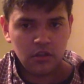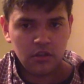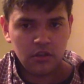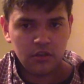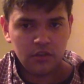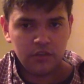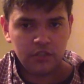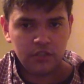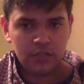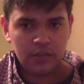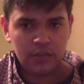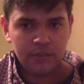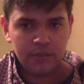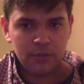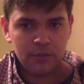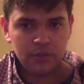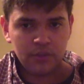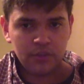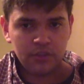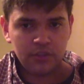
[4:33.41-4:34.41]
See that I'm
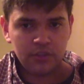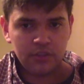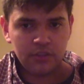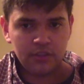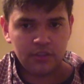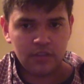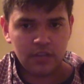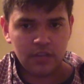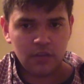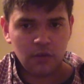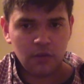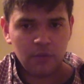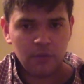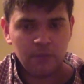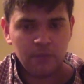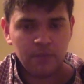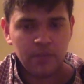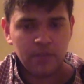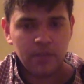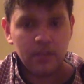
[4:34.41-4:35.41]
using this knuckle.
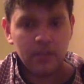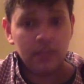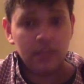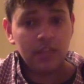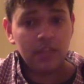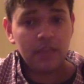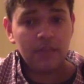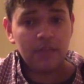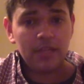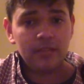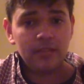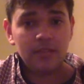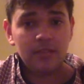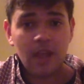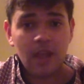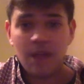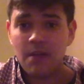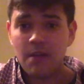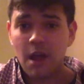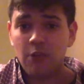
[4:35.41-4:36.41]
That means
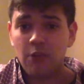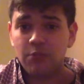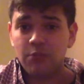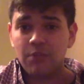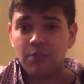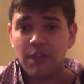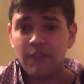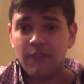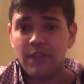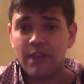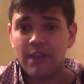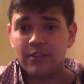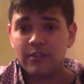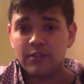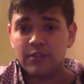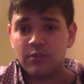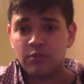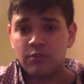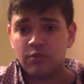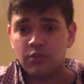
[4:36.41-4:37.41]
I would advise
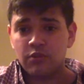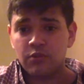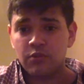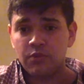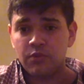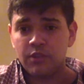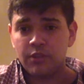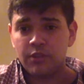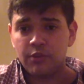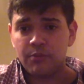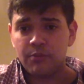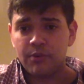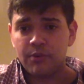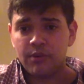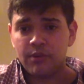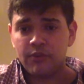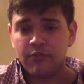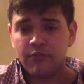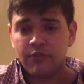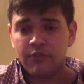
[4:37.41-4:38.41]
you doing a little bit
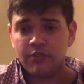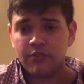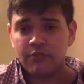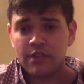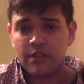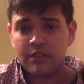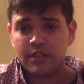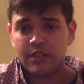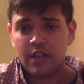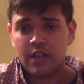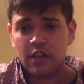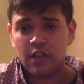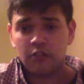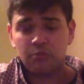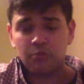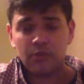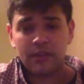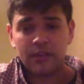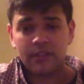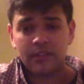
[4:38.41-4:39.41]
of rasqueado
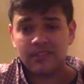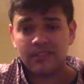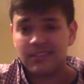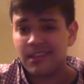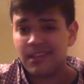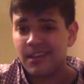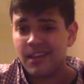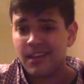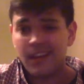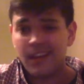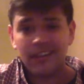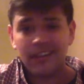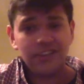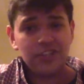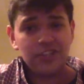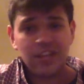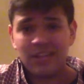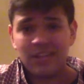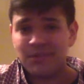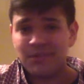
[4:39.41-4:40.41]
practice. And in
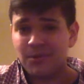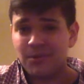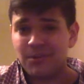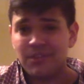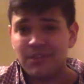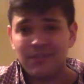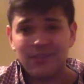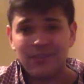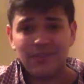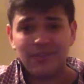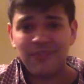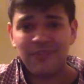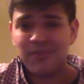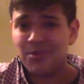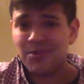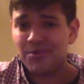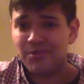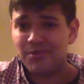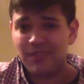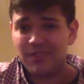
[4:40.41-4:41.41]
general, even if
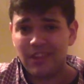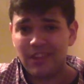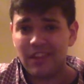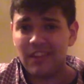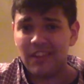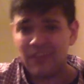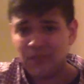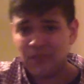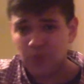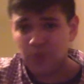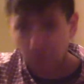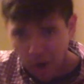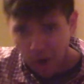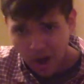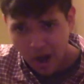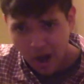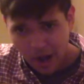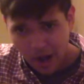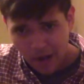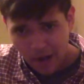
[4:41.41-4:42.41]
you
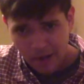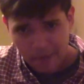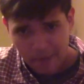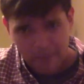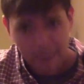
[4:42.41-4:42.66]
are